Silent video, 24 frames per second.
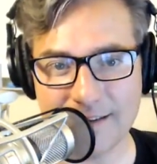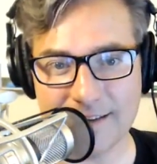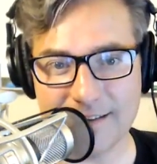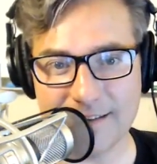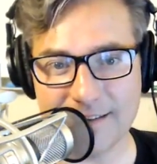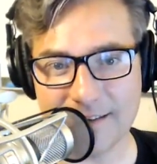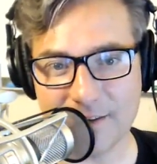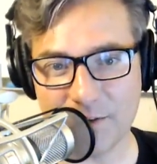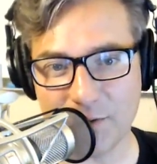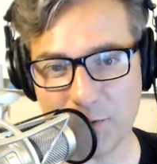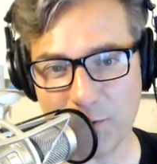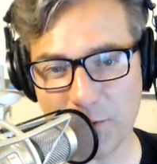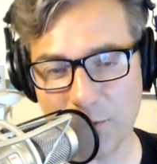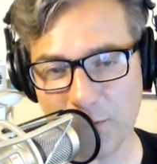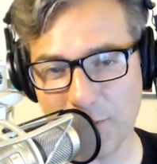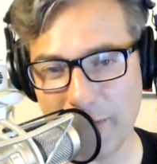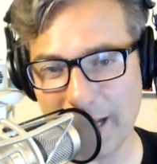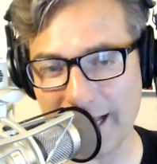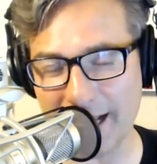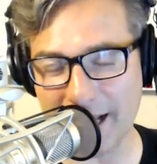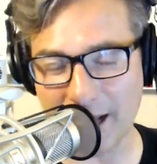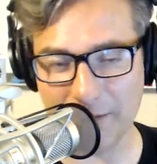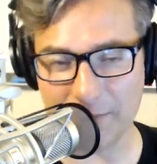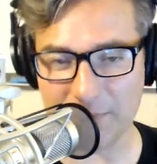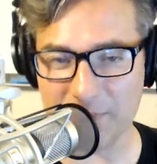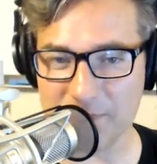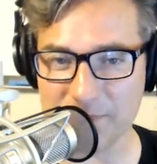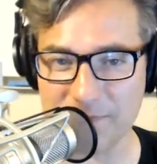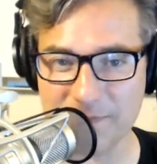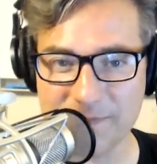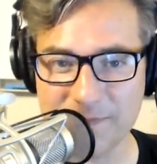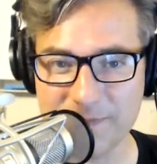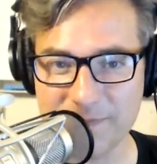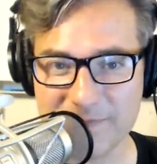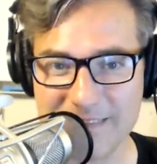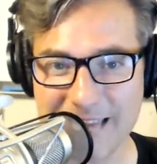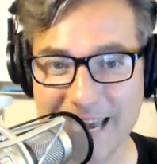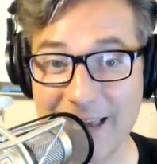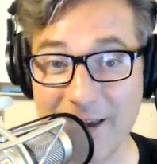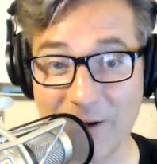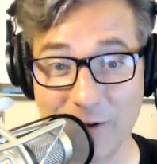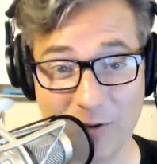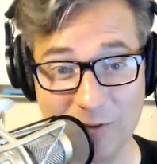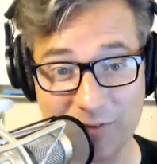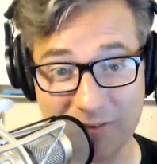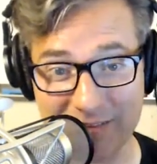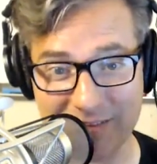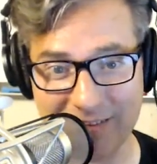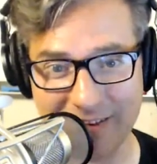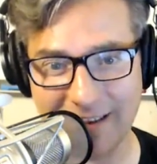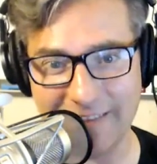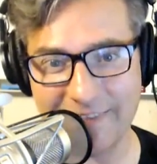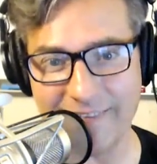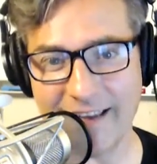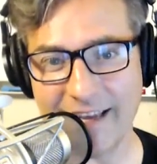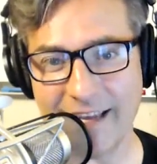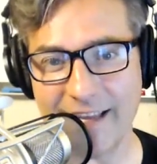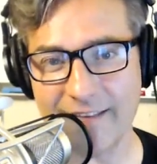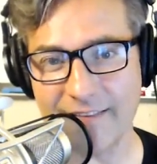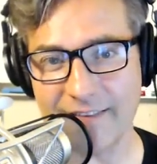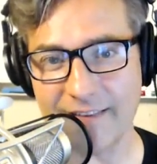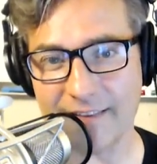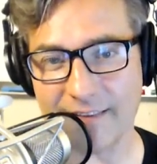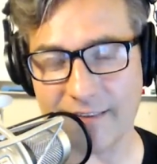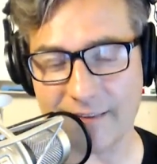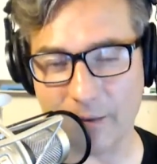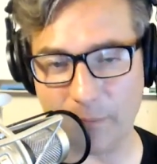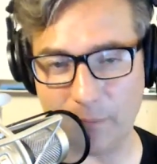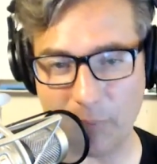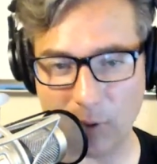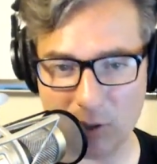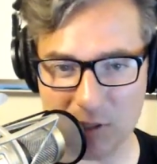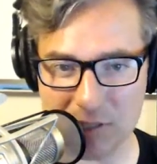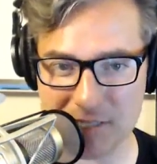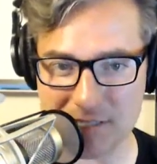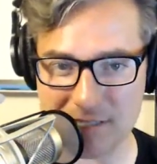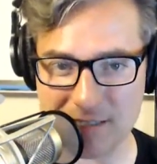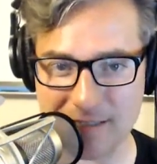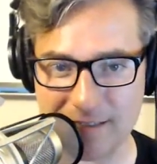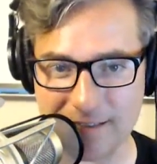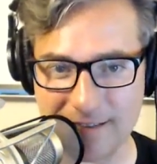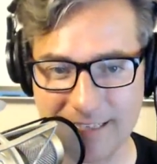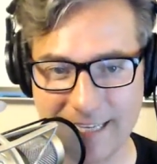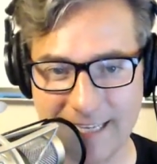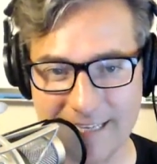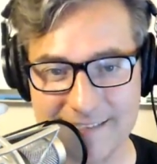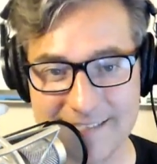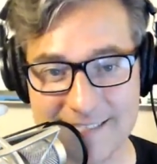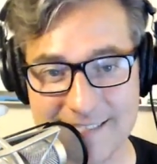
you make up tales, and then the person can,